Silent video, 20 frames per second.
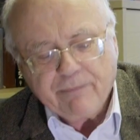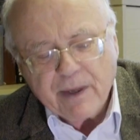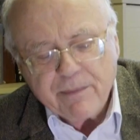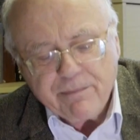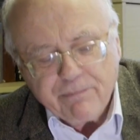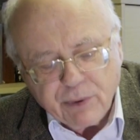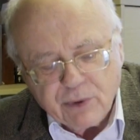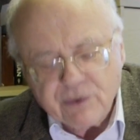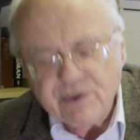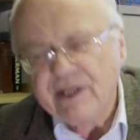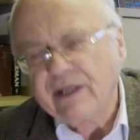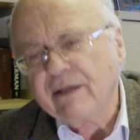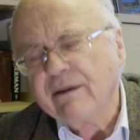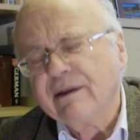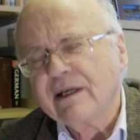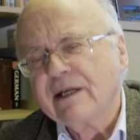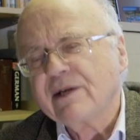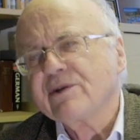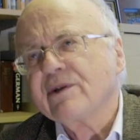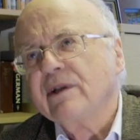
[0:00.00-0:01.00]
By putting
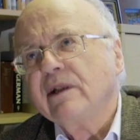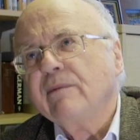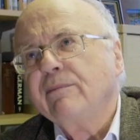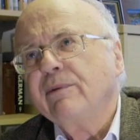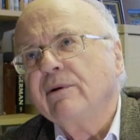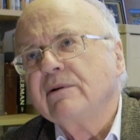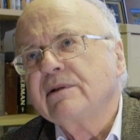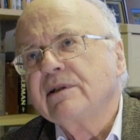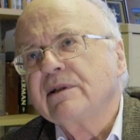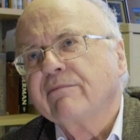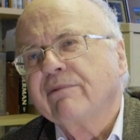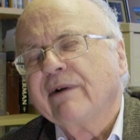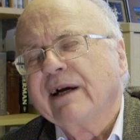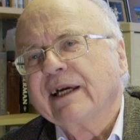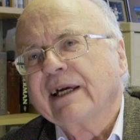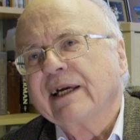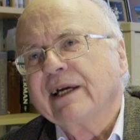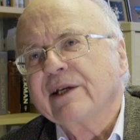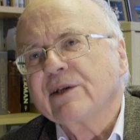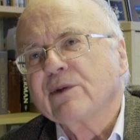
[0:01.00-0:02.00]
things in the pointy
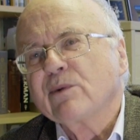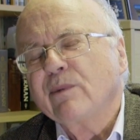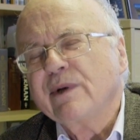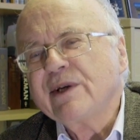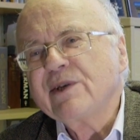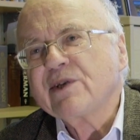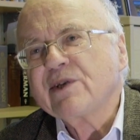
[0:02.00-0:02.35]
brackets, we're